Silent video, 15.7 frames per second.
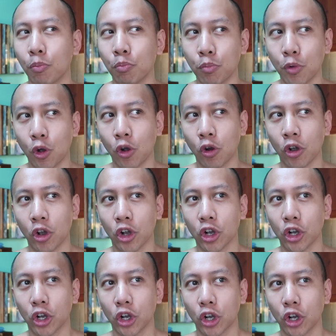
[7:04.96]

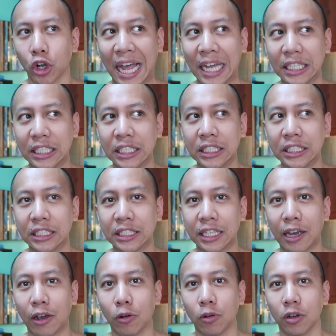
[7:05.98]
more at ease
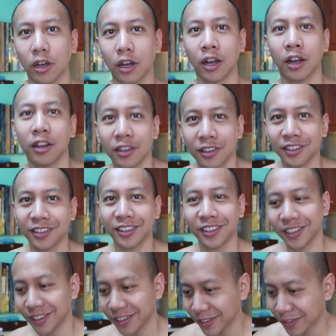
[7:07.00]
now
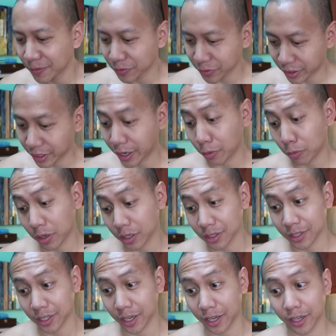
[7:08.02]
than I
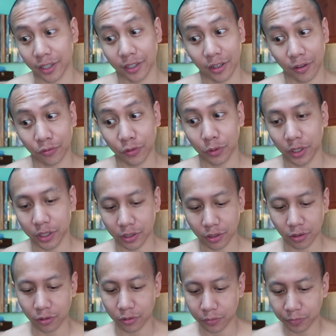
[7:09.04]
was, say, a few days
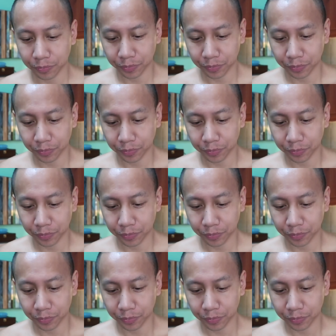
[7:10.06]
ago.